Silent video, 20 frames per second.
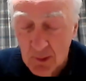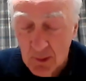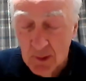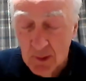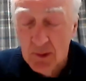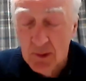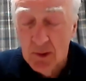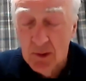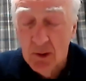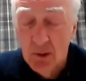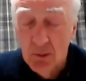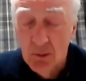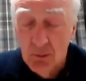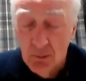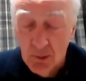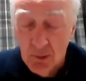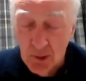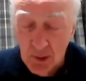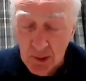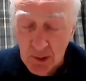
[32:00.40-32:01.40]
just so
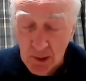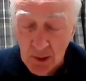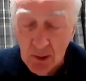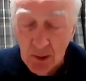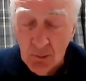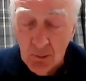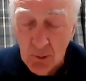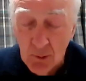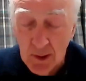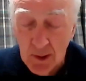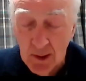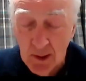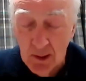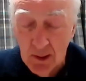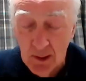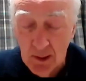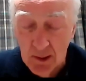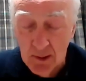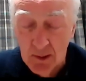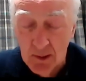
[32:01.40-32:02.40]
continue working
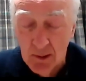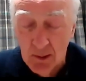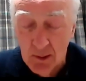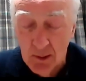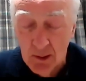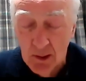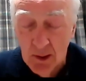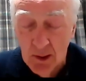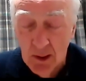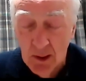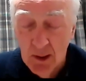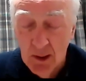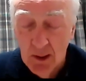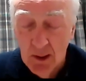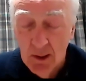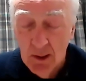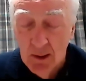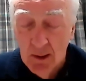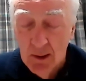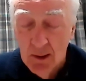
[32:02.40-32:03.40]
in us that
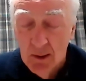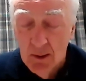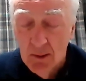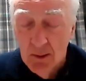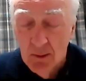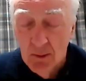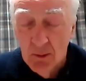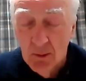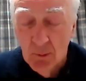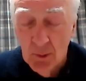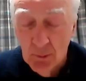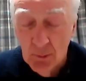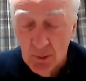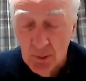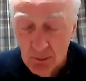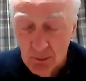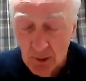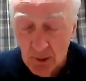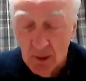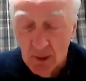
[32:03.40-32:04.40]
that we
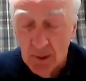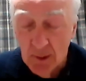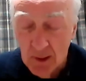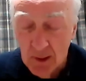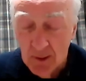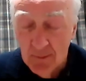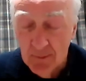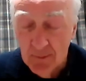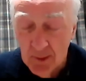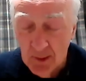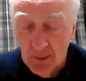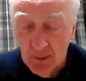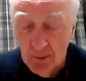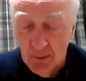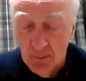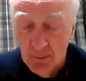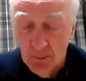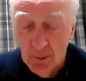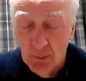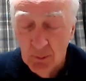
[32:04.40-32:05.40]
would grow in our
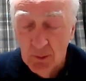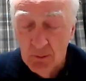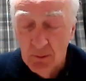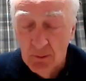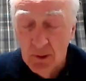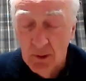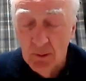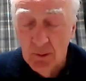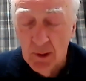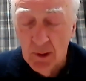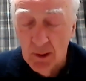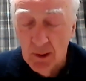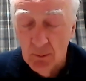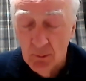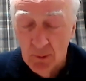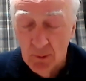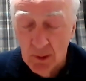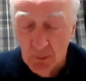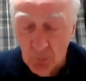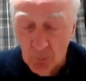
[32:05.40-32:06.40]
faith, we would grow in
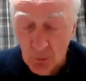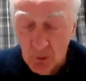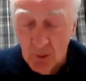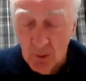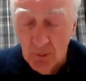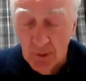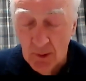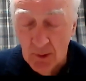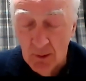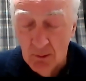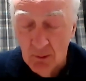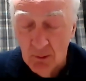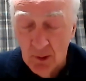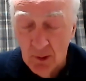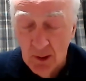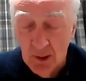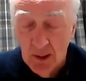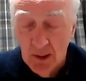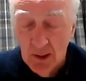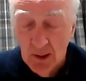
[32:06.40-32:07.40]
our, our walk with you,
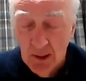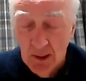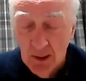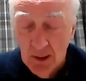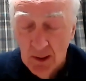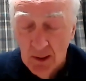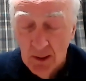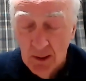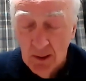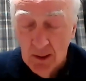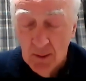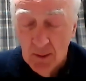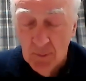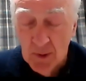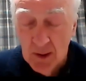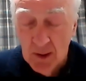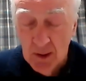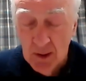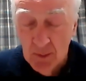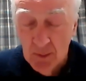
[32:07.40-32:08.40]
and
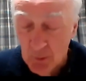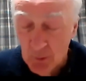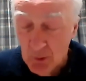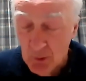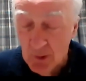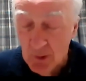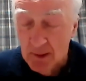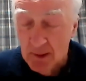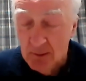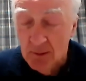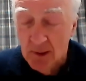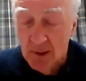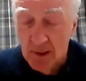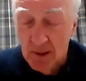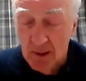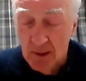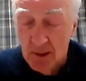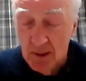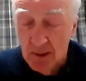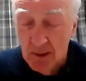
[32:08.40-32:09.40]
become more like
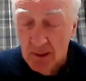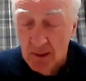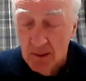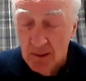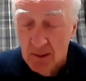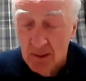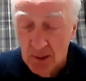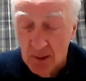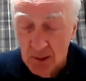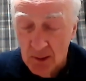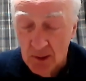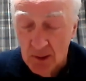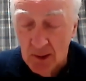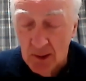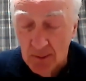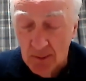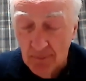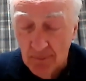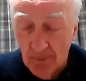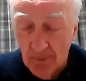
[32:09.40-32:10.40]
Christ each
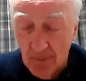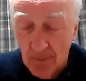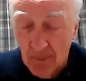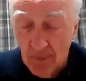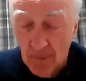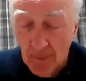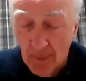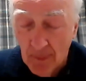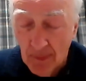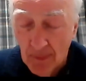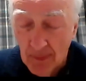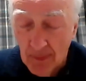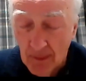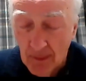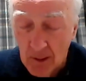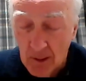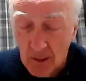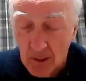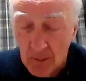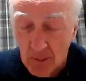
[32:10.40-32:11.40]
day.
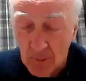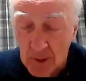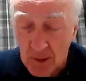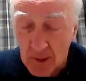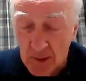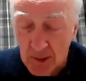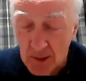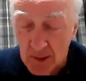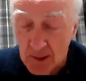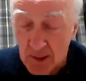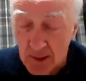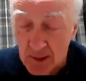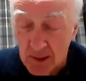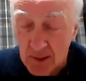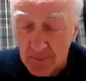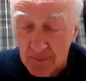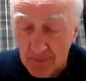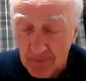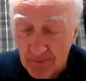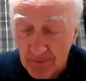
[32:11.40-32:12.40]
And we ask it in His
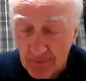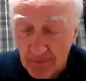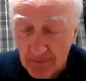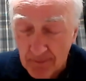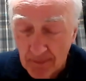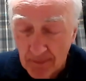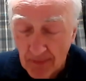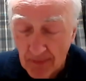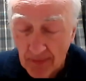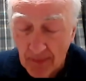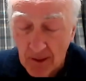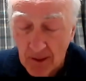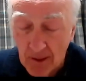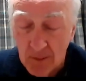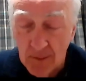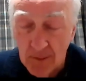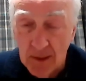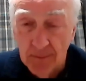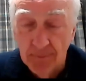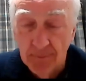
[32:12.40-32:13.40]
name.
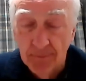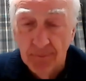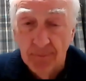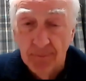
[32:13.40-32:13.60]
Amen.